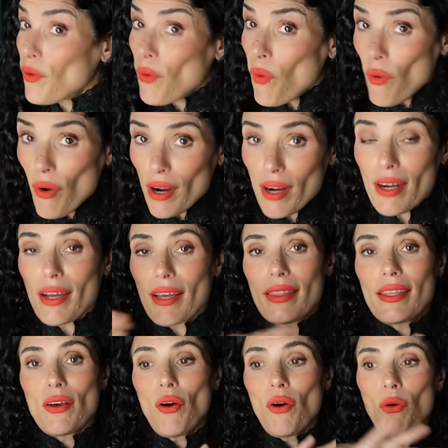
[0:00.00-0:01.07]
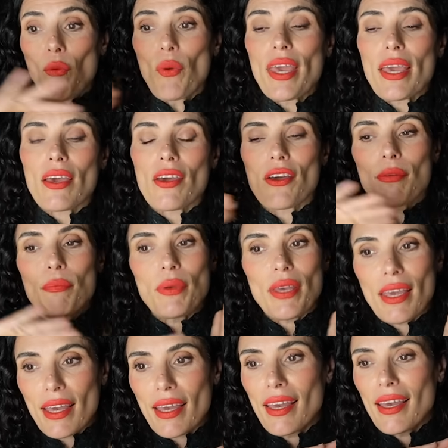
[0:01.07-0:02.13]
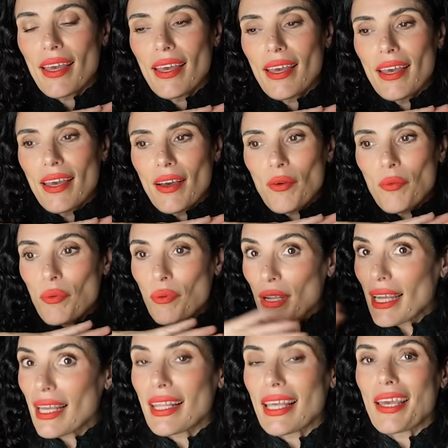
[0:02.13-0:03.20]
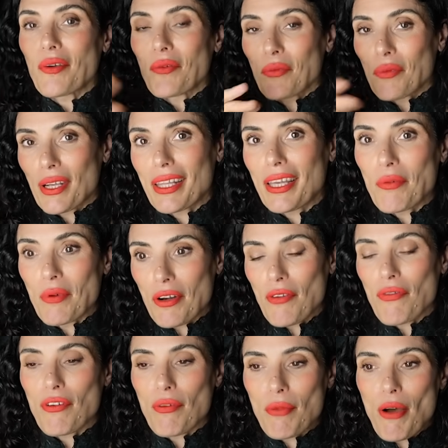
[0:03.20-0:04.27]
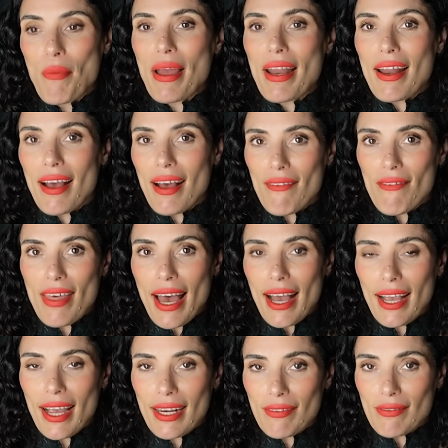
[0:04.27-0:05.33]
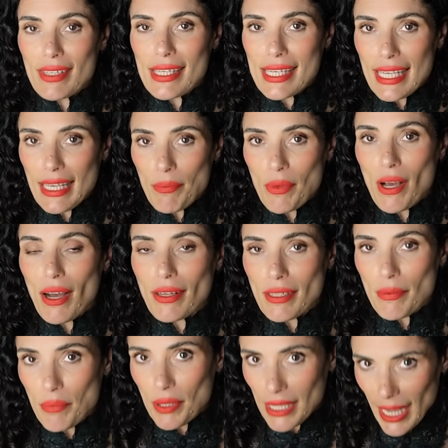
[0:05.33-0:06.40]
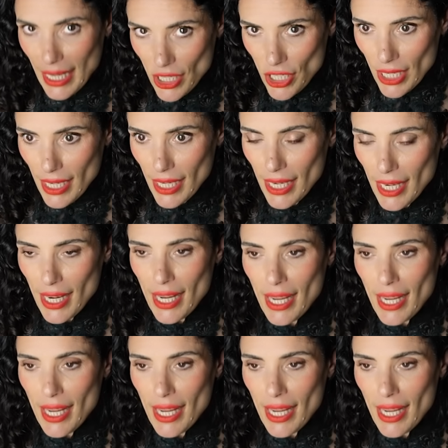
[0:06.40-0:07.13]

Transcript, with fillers: Or the whole week could be really, really wonderful moment of that kind of deep contemplation